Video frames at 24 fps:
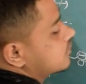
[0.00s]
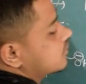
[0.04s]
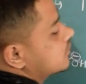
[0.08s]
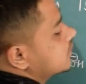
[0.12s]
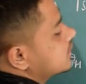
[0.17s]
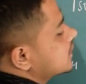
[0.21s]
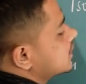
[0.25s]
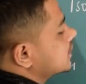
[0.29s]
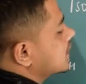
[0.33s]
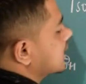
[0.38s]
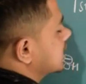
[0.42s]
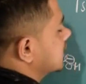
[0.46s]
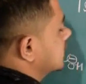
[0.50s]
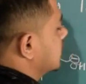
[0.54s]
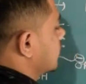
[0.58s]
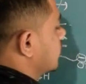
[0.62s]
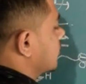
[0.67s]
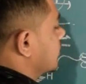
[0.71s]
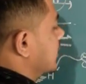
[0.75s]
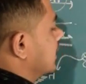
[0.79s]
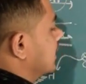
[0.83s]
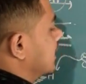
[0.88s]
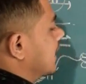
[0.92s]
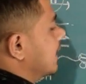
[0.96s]
This structure you
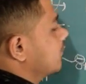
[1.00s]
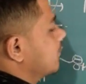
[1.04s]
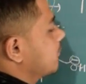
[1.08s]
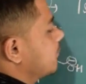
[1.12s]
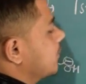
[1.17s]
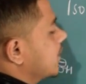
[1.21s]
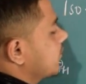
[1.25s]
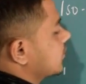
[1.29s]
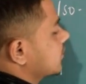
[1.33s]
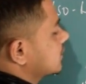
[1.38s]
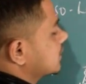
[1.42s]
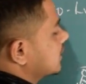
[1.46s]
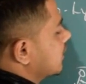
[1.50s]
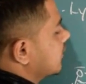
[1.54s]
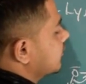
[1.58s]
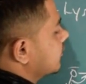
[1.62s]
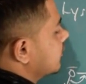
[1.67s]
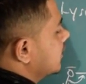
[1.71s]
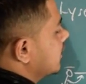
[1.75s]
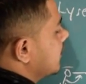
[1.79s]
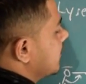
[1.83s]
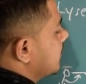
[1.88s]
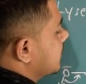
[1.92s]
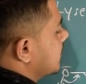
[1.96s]
can write by yourself.
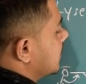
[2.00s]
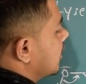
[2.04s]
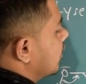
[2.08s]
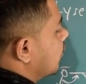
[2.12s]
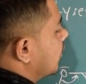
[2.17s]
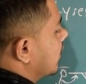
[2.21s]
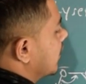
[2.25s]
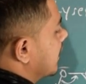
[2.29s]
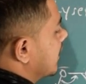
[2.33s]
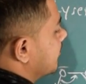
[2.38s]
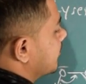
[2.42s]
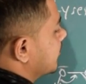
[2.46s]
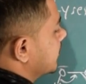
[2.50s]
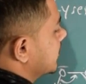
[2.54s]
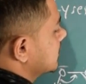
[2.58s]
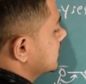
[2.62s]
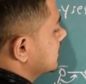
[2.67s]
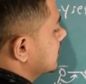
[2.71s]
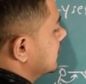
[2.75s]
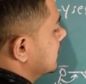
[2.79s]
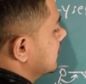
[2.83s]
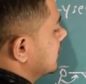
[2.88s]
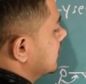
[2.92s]
Now what happens?